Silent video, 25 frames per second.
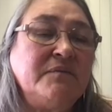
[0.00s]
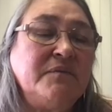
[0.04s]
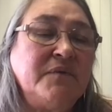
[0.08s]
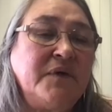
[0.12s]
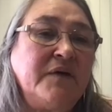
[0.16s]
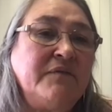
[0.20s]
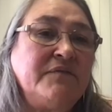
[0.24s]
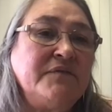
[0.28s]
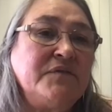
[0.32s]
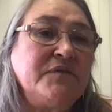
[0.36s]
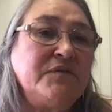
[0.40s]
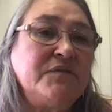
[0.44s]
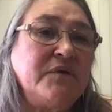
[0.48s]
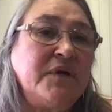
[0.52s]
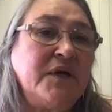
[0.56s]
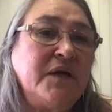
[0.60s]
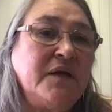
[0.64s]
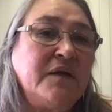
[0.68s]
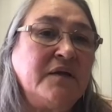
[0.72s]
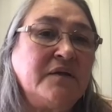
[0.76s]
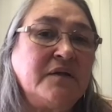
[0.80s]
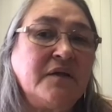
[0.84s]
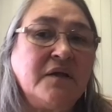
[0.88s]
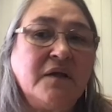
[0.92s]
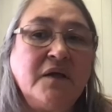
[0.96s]
have
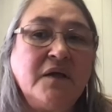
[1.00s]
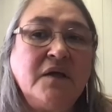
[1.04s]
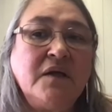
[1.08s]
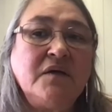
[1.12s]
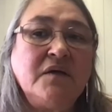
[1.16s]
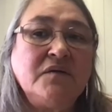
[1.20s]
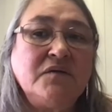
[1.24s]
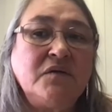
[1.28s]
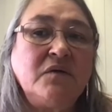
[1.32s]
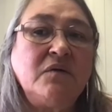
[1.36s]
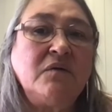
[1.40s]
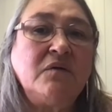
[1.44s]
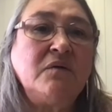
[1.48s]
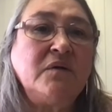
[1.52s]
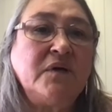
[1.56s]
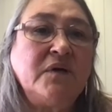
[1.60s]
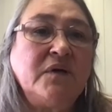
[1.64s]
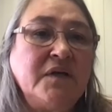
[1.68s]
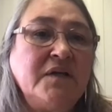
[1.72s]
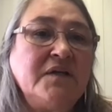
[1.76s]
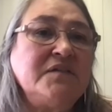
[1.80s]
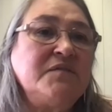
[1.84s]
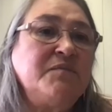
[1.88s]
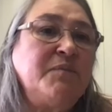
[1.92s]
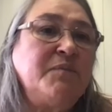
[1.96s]
strength. So it
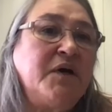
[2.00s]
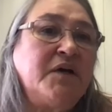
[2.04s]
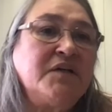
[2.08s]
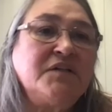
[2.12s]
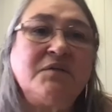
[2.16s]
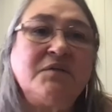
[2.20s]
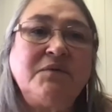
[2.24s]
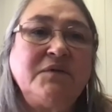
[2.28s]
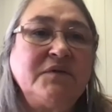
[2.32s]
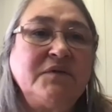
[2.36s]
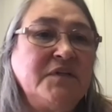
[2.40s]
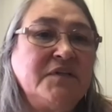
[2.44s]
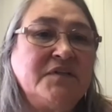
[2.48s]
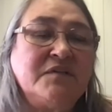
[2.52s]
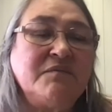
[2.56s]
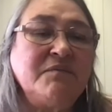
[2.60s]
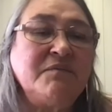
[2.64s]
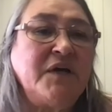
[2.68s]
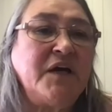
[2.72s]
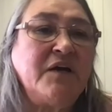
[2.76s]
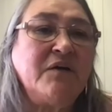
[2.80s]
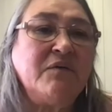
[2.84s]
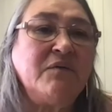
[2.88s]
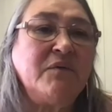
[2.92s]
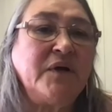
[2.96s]
is possible. It doesn't
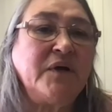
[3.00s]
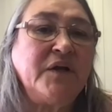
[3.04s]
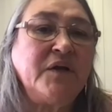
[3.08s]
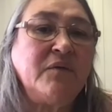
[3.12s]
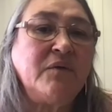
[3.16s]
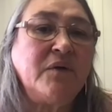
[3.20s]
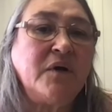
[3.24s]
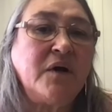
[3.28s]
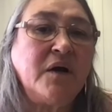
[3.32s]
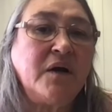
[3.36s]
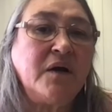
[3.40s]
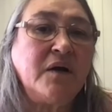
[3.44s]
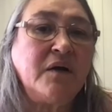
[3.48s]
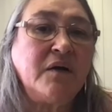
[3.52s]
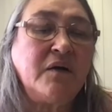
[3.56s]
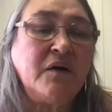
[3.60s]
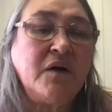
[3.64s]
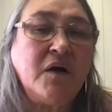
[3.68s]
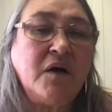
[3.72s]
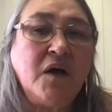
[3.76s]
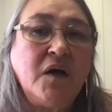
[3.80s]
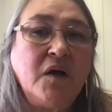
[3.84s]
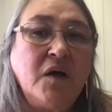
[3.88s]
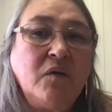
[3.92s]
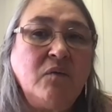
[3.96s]
matter where you are.
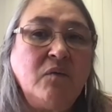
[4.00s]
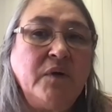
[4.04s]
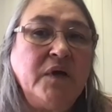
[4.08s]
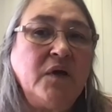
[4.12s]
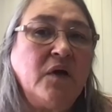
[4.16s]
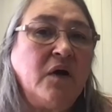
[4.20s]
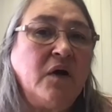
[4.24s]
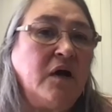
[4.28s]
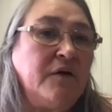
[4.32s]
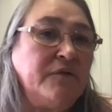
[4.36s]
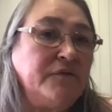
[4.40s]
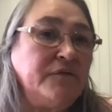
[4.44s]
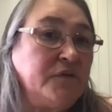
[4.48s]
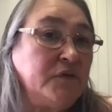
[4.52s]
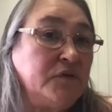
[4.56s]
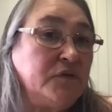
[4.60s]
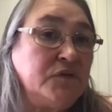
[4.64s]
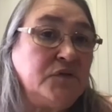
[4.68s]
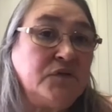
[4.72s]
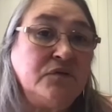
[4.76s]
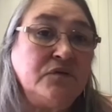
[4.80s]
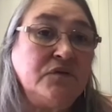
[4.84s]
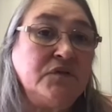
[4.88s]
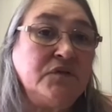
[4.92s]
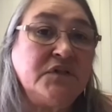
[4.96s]
We often
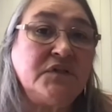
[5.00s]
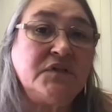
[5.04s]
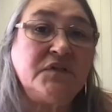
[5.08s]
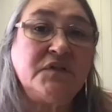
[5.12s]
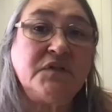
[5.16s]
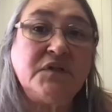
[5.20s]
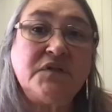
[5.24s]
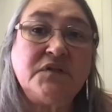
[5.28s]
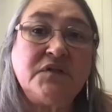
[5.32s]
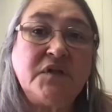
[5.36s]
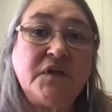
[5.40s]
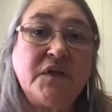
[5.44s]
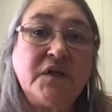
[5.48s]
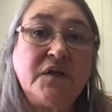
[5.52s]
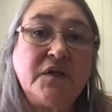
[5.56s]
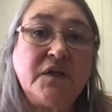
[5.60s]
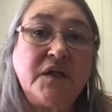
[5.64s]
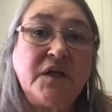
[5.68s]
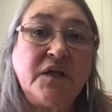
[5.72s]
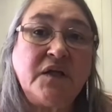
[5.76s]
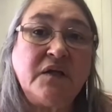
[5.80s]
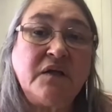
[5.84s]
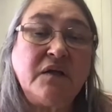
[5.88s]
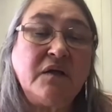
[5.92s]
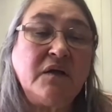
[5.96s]
do distance
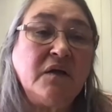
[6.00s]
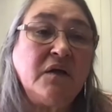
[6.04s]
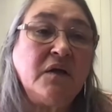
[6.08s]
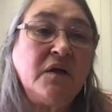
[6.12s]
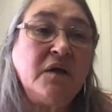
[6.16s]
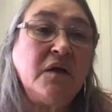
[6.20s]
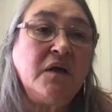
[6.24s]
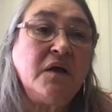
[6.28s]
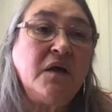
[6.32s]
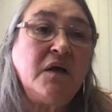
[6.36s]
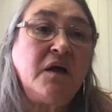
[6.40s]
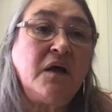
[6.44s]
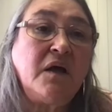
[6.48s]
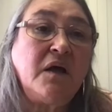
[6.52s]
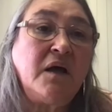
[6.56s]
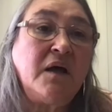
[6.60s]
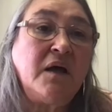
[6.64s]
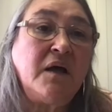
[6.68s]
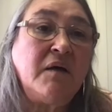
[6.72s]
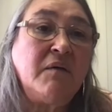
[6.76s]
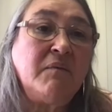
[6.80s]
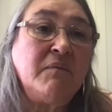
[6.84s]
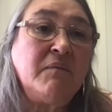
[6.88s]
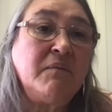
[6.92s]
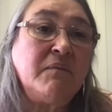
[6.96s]
healing,
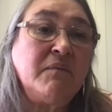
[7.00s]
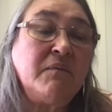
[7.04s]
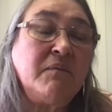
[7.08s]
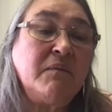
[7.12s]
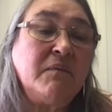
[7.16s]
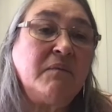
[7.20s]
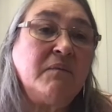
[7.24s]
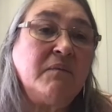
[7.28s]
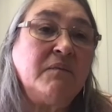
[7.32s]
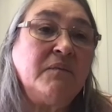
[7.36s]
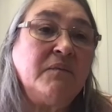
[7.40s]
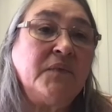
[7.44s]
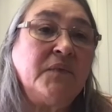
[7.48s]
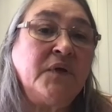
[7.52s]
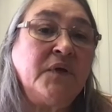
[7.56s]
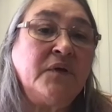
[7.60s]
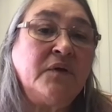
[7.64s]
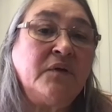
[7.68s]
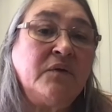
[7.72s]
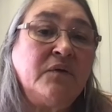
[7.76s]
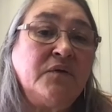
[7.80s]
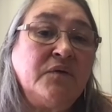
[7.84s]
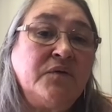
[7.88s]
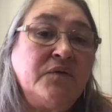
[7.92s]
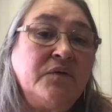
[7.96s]
you
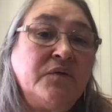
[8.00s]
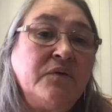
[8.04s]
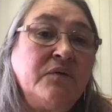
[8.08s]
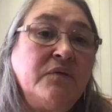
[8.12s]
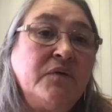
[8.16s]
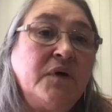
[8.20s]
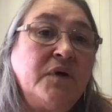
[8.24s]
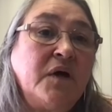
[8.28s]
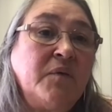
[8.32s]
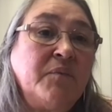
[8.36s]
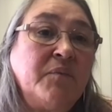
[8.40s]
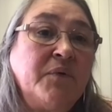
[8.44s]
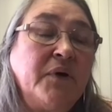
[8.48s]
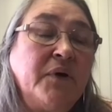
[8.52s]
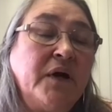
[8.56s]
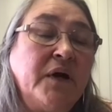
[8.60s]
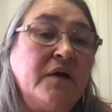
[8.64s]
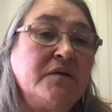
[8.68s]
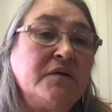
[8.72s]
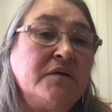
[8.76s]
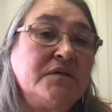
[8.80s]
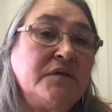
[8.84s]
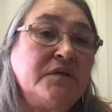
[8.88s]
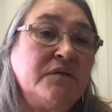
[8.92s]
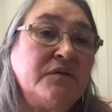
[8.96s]
know, through our
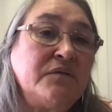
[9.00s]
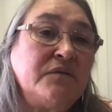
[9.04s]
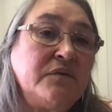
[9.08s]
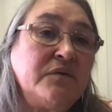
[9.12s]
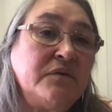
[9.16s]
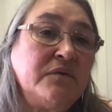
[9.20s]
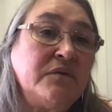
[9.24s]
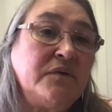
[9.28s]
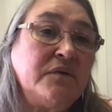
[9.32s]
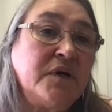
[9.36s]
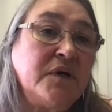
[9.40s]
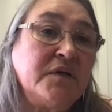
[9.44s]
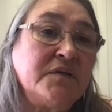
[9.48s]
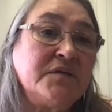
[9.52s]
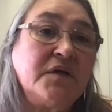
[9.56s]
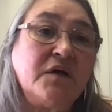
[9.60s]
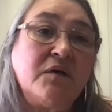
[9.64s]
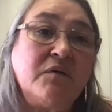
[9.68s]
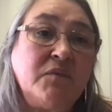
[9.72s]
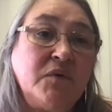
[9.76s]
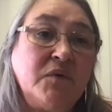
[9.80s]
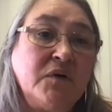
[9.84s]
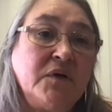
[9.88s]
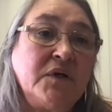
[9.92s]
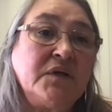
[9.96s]
prayers and through our
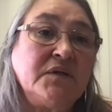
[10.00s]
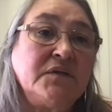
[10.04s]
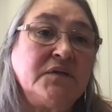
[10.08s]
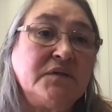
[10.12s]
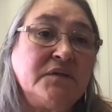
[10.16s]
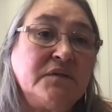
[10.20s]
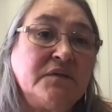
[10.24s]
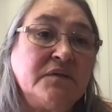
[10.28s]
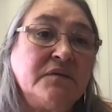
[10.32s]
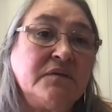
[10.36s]
ceremonies.